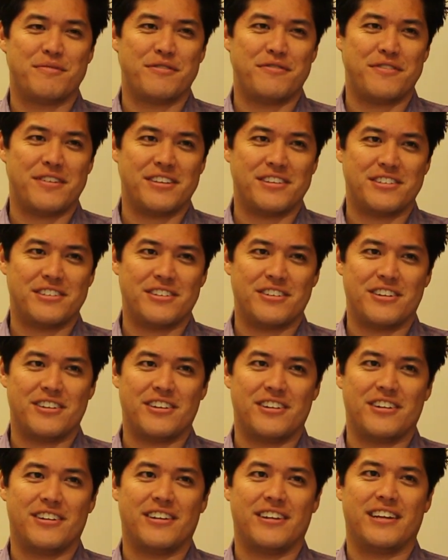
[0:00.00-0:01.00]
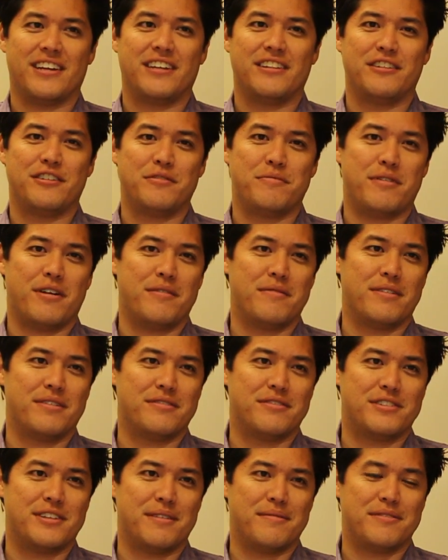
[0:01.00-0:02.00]
professor in the Department
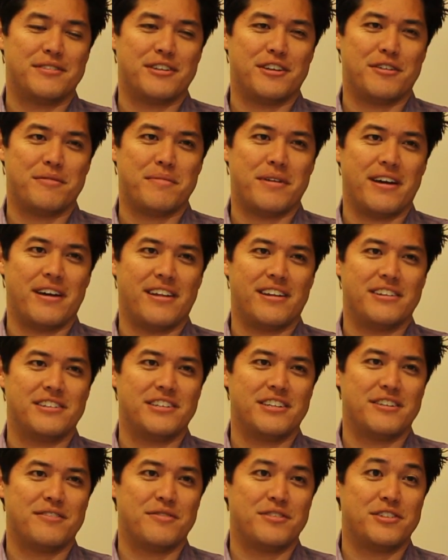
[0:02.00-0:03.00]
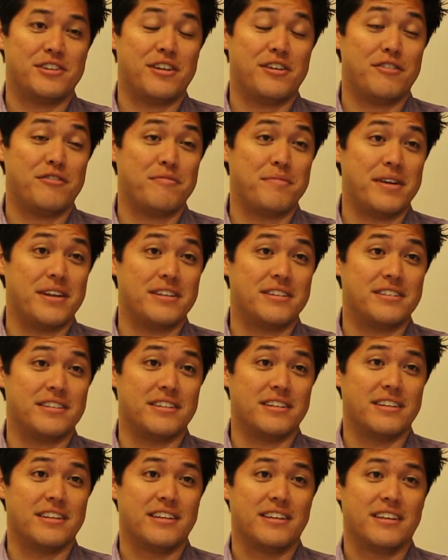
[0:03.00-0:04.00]
of Stem Cell Biology and Regenerative Medicine.